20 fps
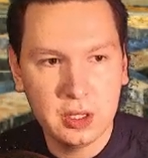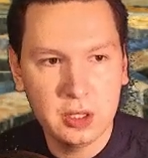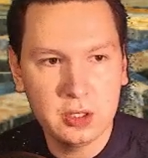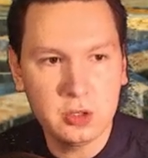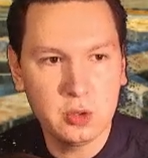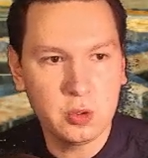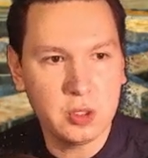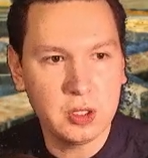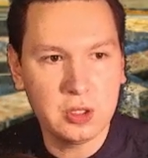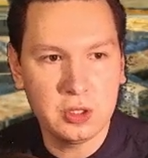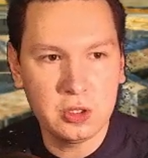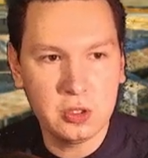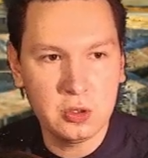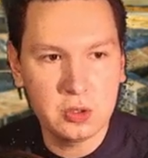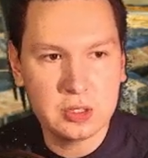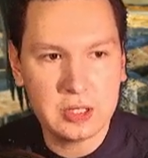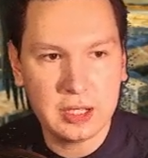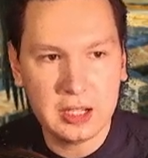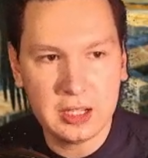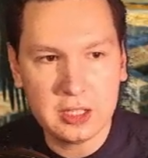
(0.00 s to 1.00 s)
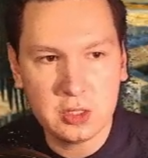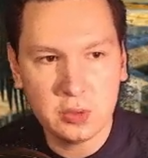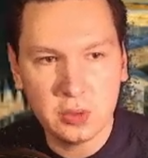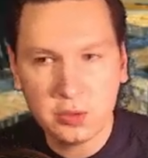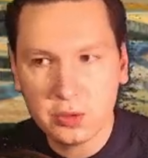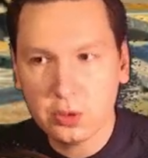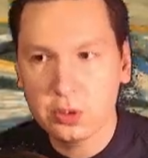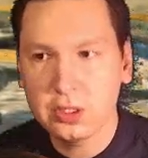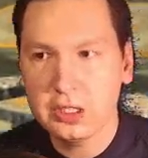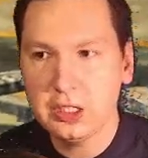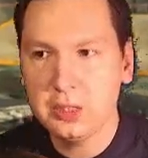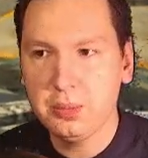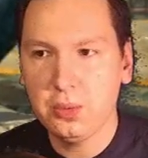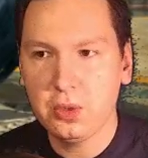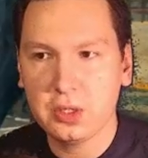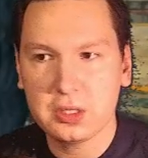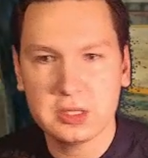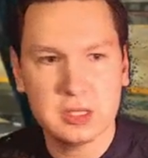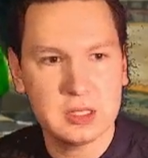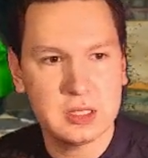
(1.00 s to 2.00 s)
You can use highs with good
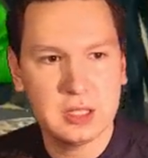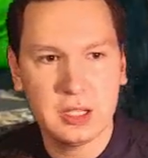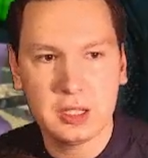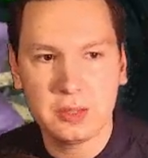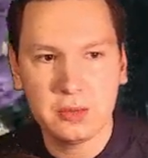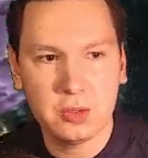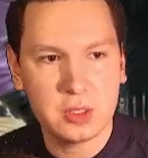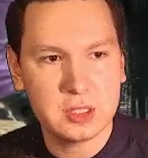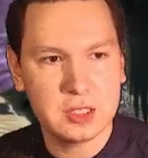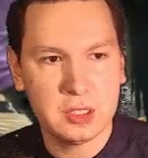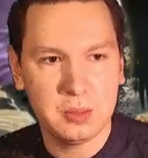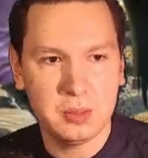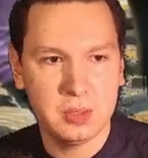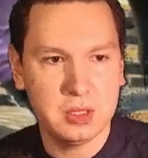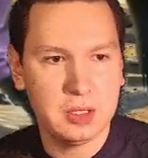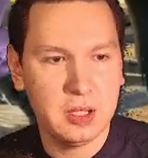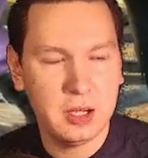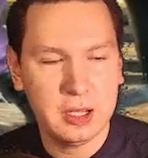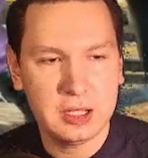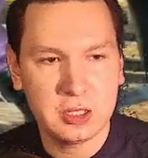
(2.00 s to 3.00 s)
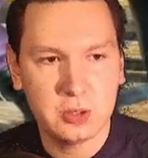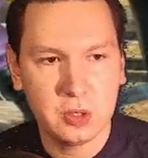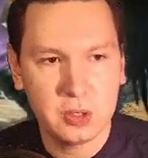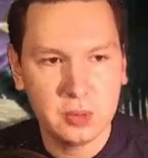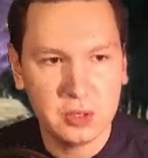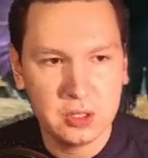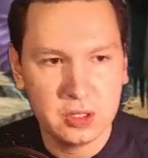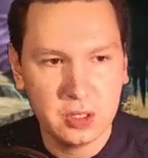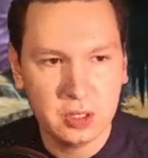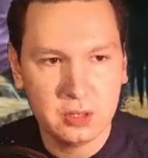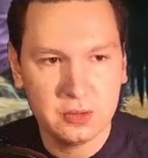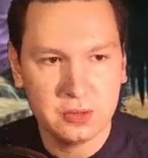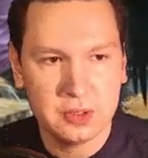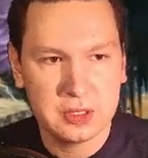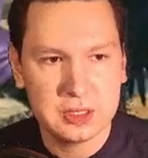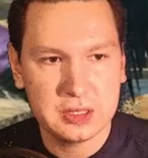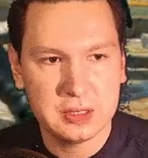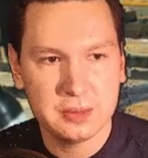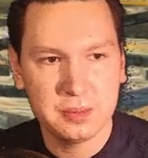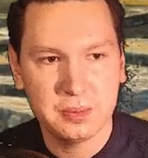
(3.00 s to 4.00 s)
hitboxes, like for example an Electric Wind
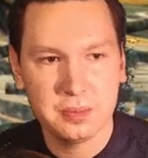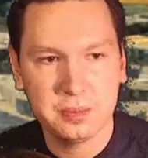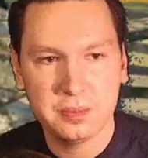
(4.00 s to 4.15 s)
Godfist.